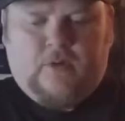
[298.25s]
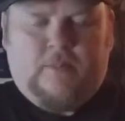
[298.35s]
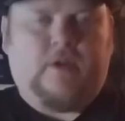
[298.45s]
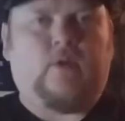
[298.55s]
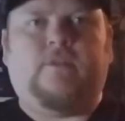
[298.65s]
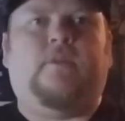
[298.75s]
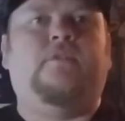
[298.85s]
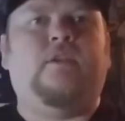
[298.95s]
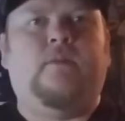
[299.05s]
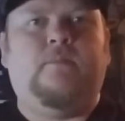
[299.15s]
I mean, of course, I've
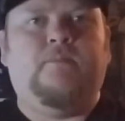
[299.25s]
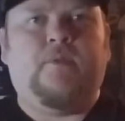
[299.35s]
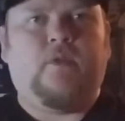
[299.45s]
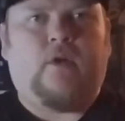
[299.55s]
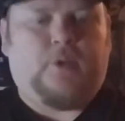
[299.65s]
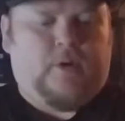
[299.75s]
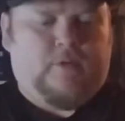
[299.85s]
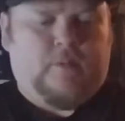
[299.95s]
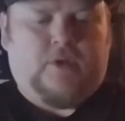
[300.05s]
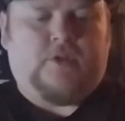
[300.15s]
seen them all three of
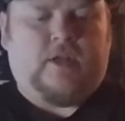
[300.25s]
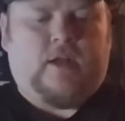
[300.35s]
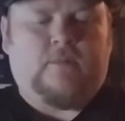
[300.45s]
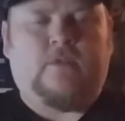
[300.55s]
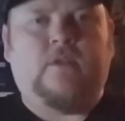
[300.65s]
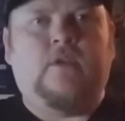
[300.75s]
them a bunch of times.